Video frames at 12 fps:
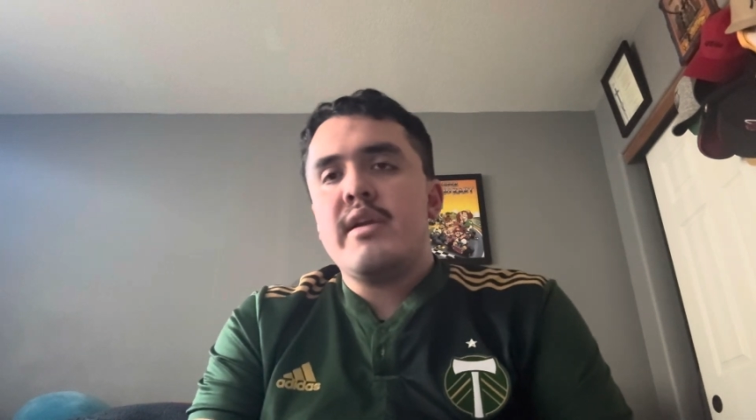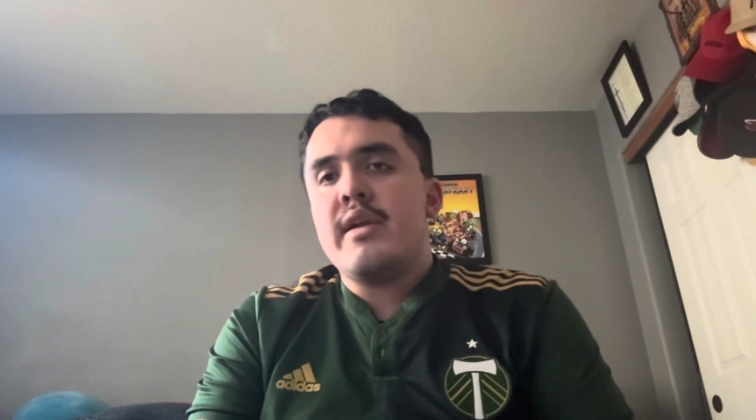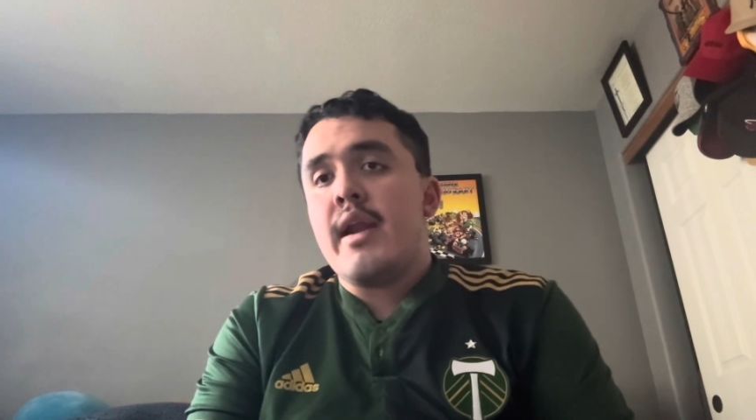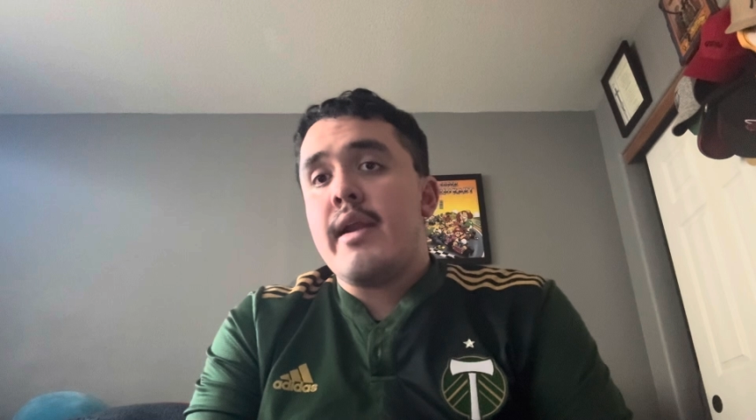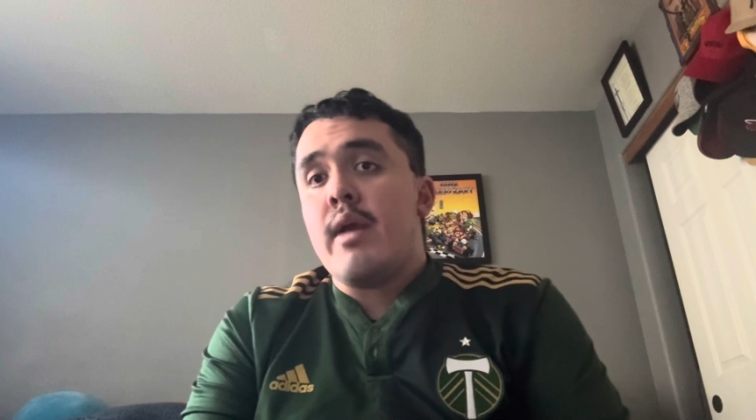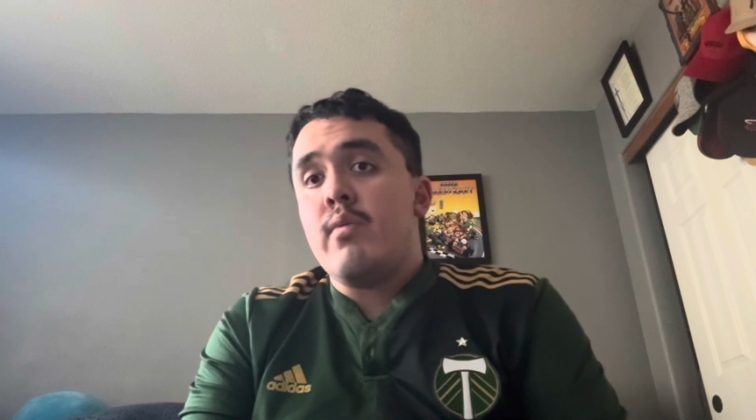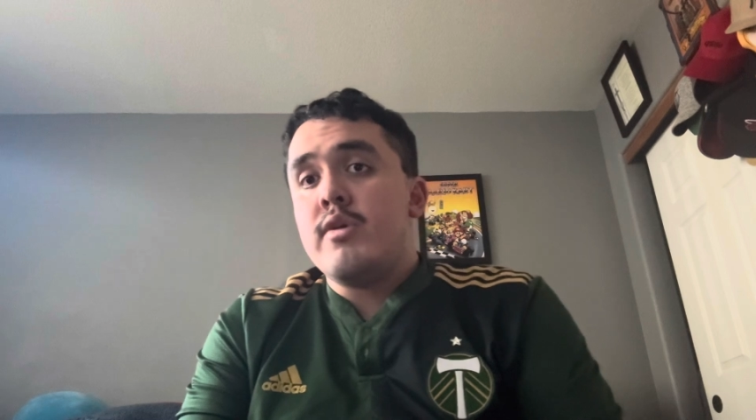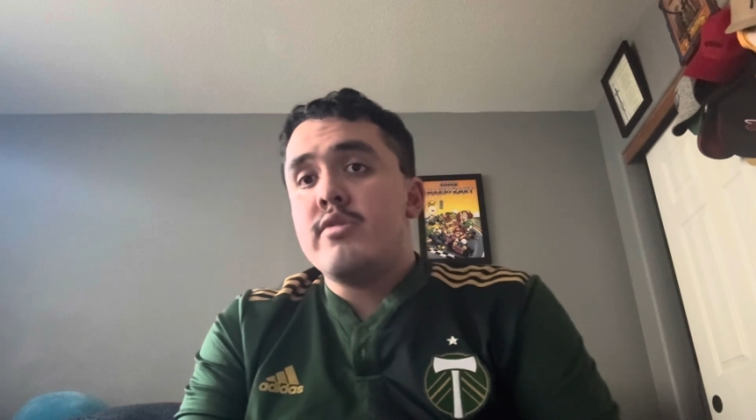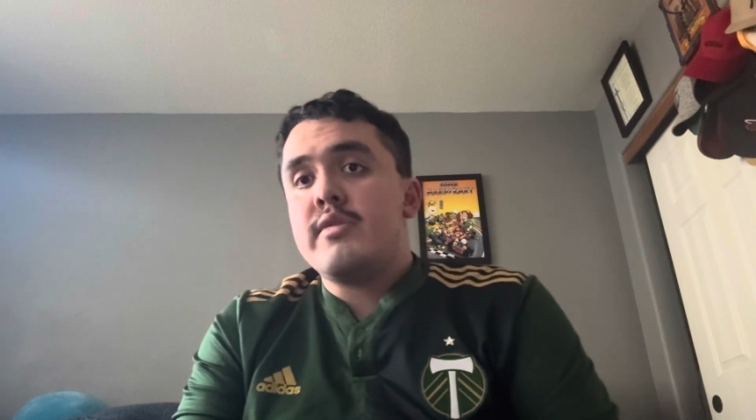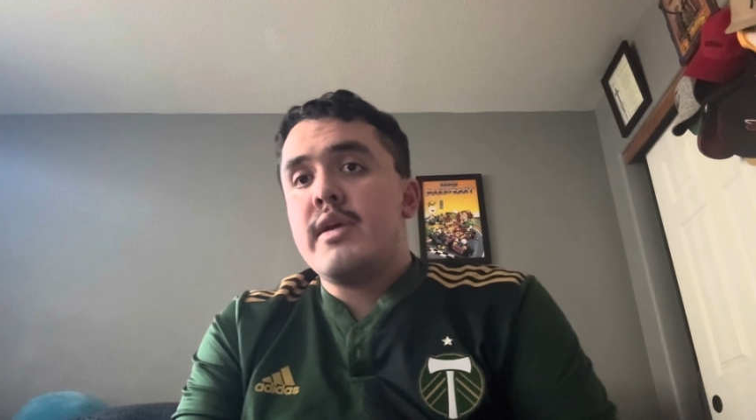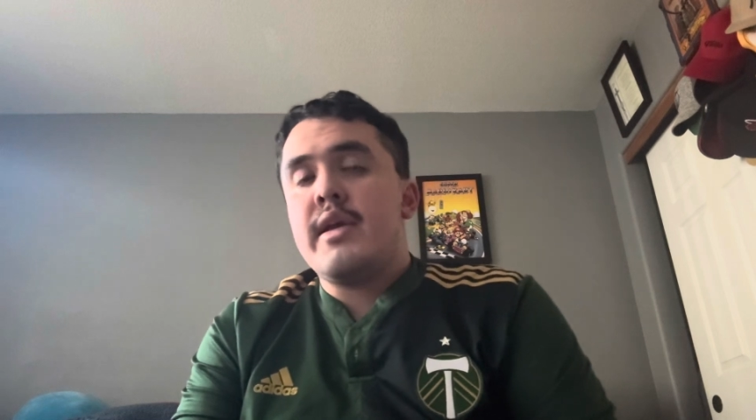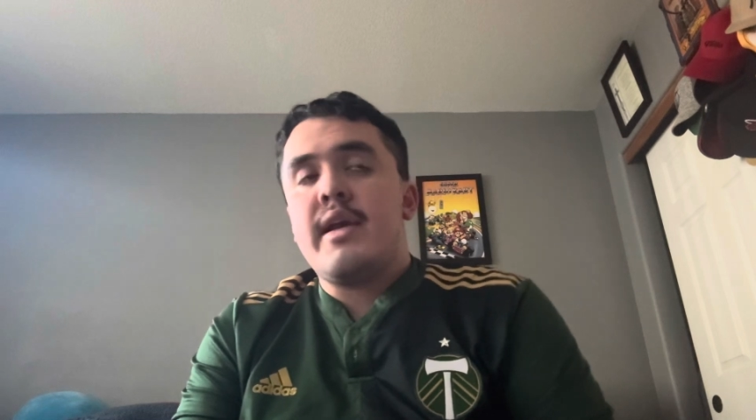that I will
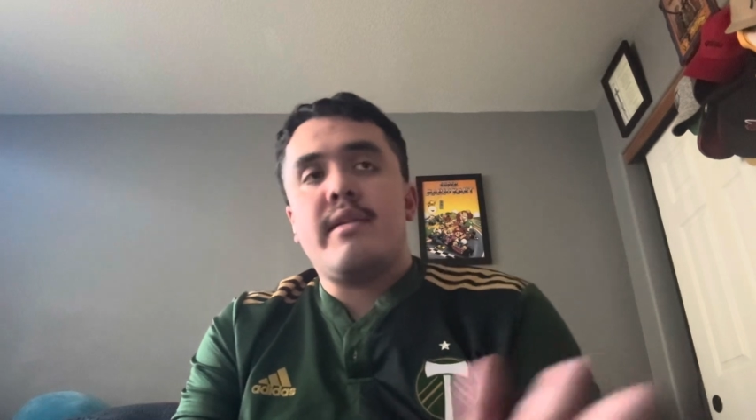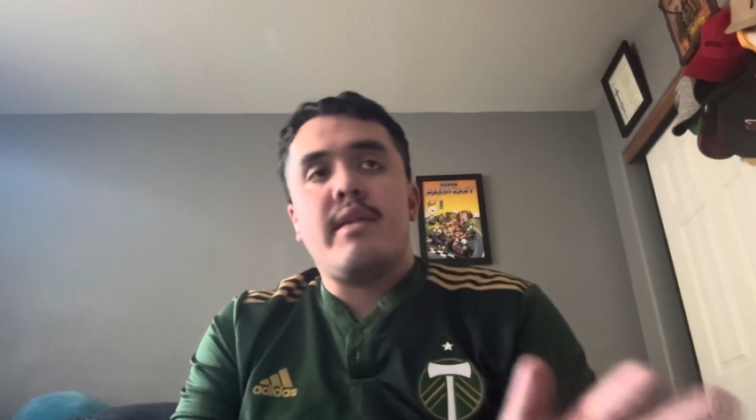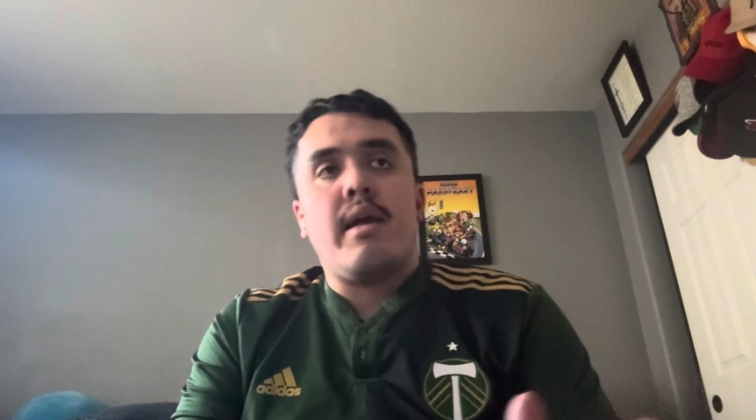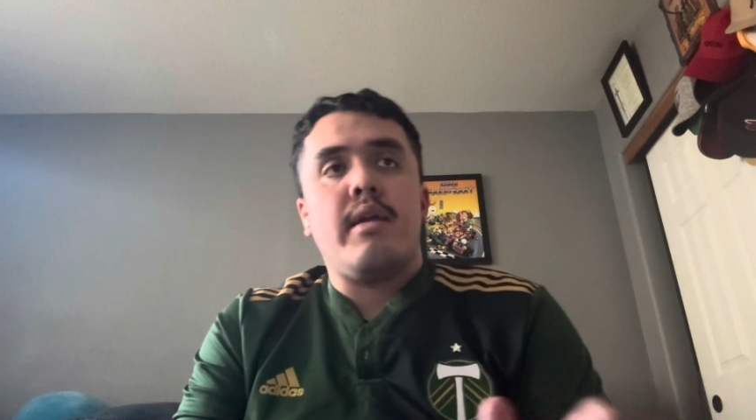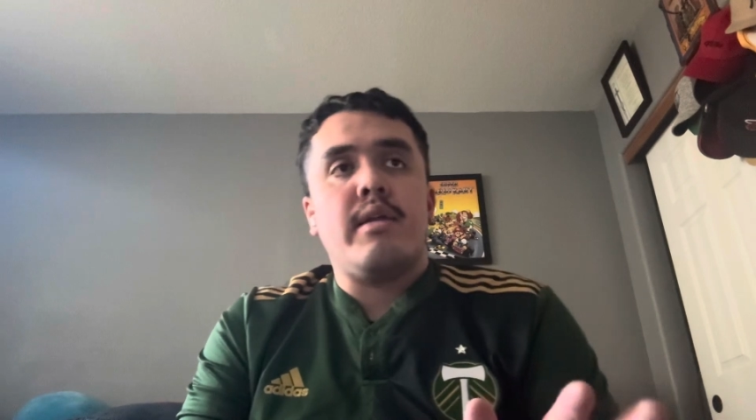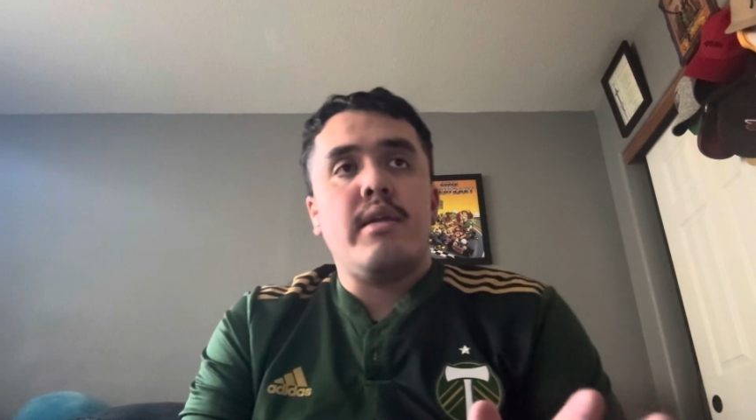say is that